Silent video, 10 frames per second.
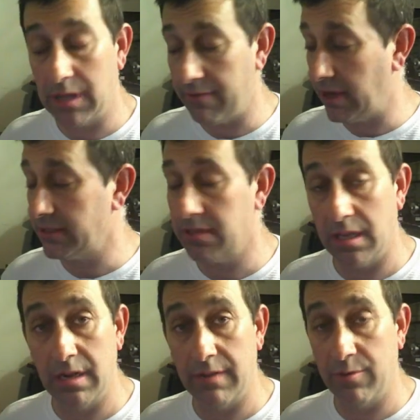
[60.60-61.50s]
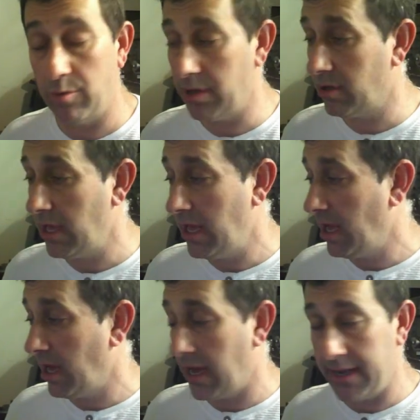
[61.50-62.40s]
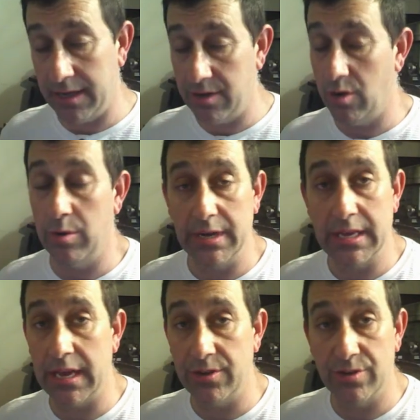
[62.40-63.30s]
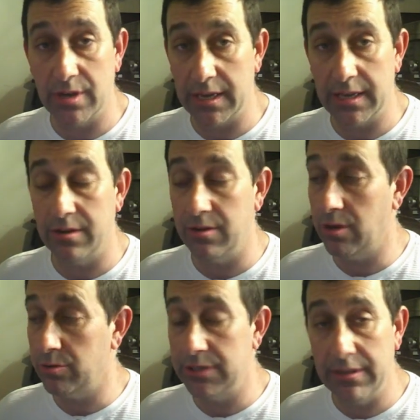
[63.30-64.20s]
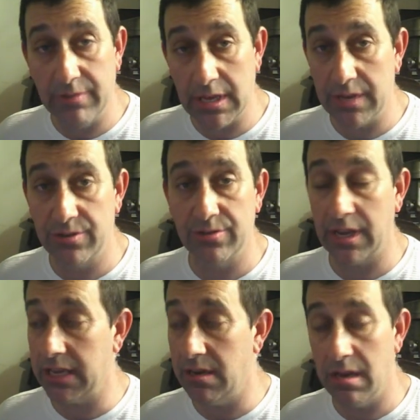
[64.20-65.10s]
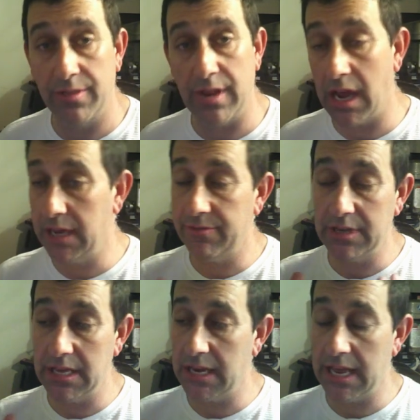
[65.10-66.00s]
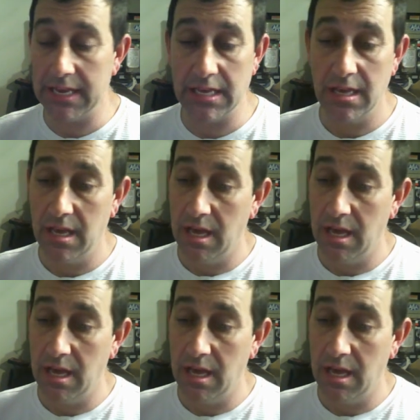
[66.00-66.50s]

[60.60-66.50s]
I've isolated every wheel. I get no indication. I get no deviations. I get nothing. I don't even get any